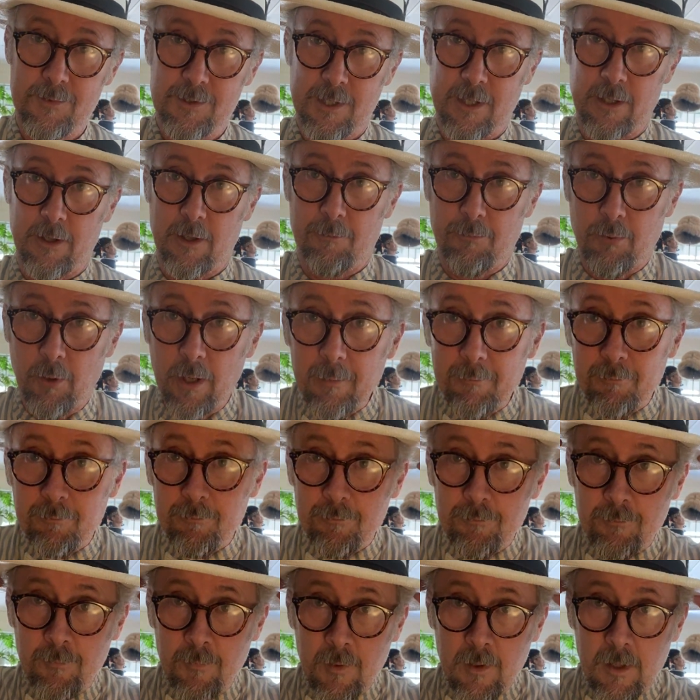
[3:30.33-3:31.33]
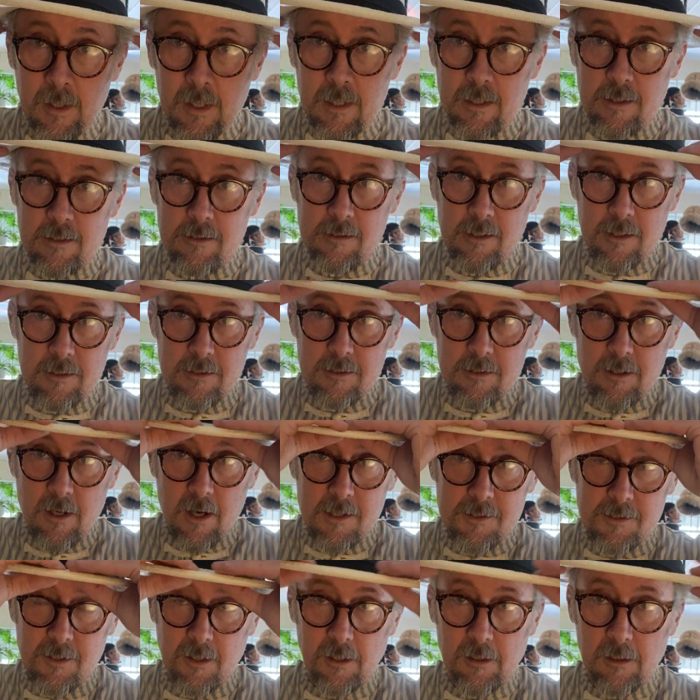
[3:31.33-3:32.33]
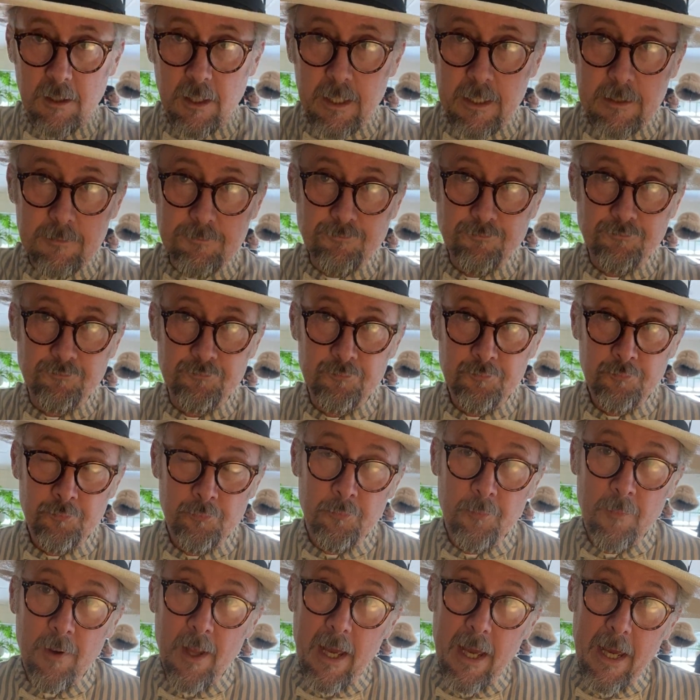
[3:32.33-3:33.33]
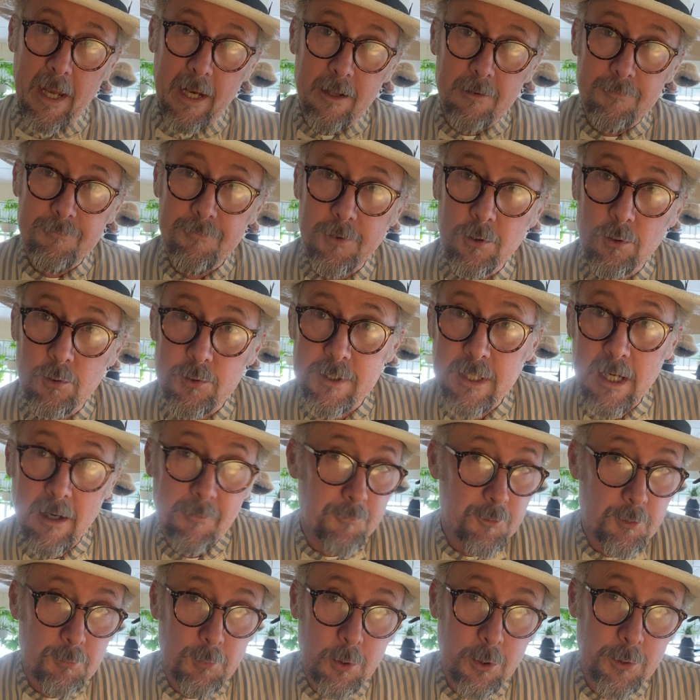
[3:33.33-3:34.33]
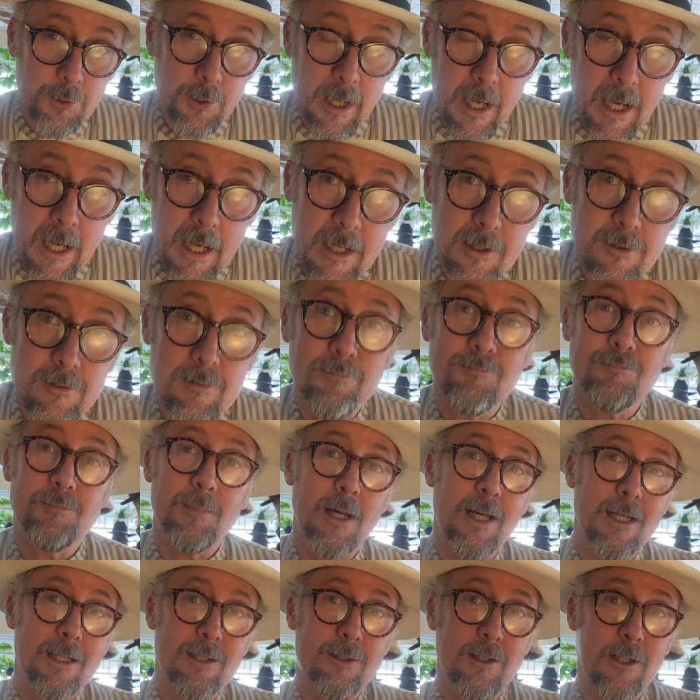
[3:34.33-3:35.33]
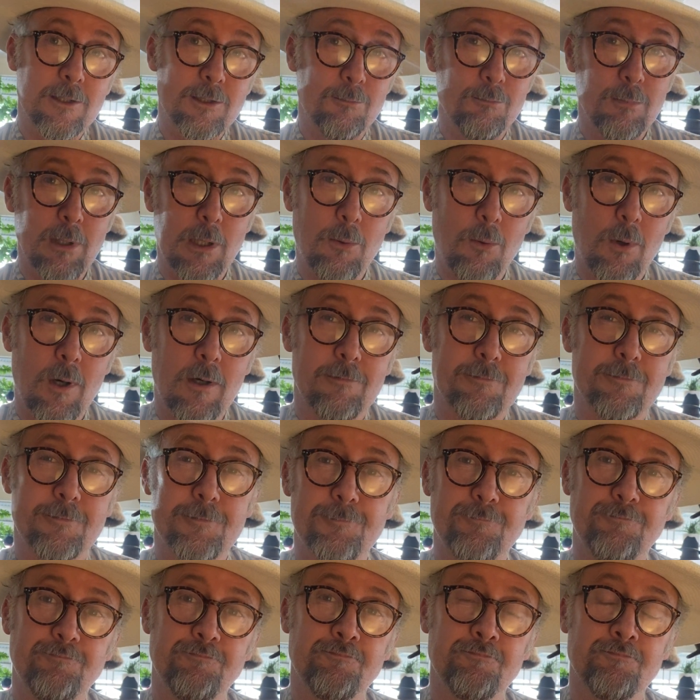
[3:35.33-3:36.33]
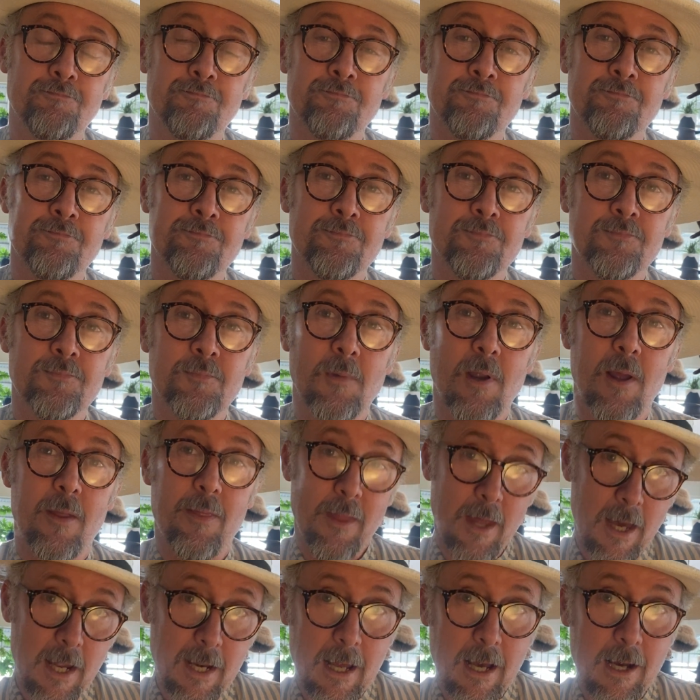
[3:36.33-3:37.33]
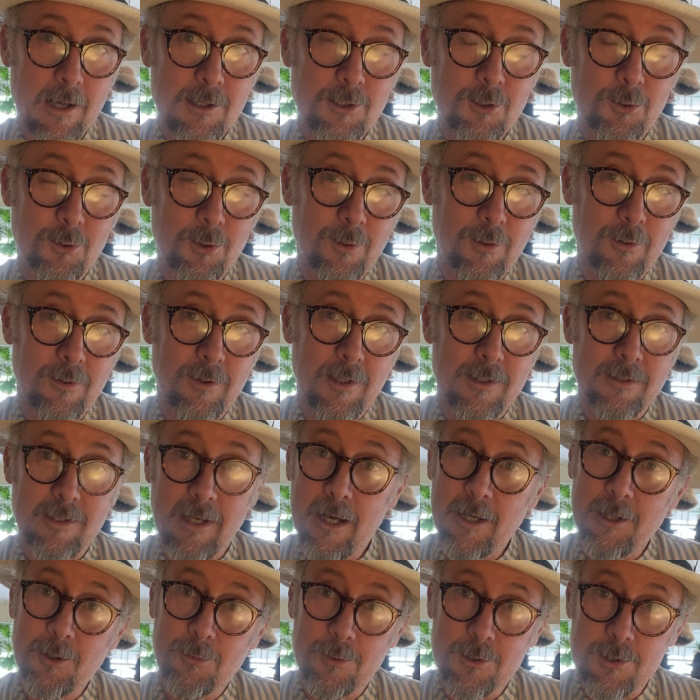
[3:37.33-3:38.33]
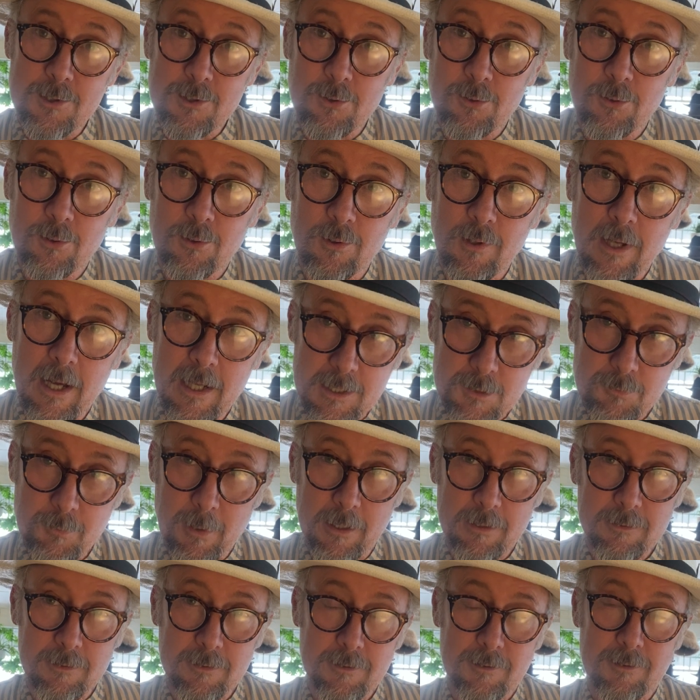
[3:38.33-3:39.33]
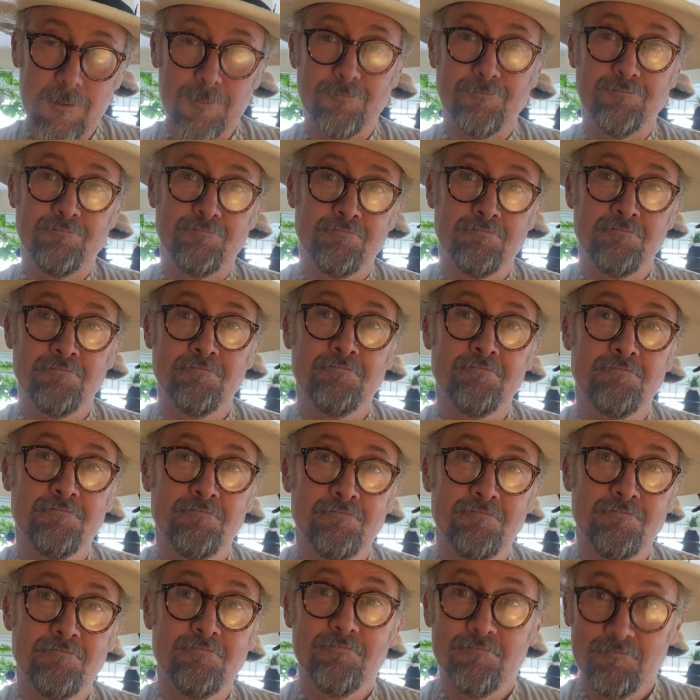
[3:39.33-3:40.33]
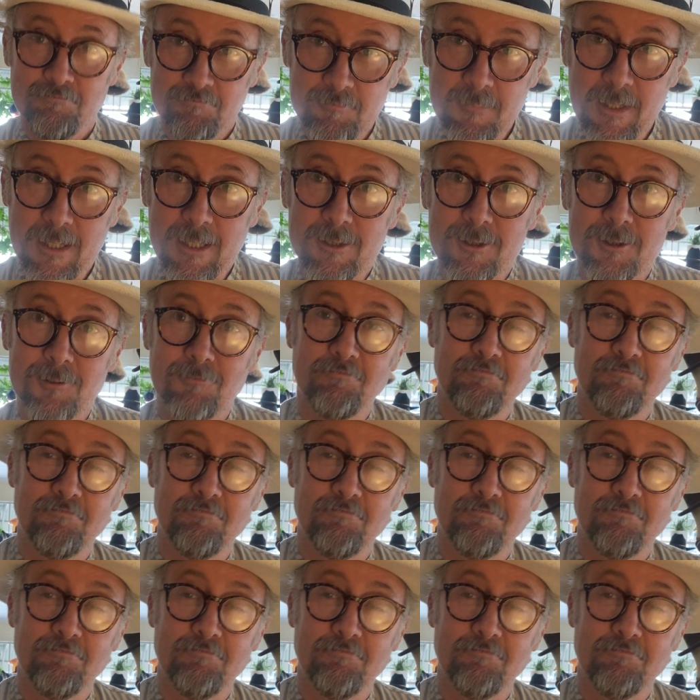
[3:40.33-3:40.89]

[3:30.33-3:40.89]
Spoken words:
so the brim sits nice and clean and it feels comfortable on your head and doesn't blow off. And that is how you install hat spaces. Thanks.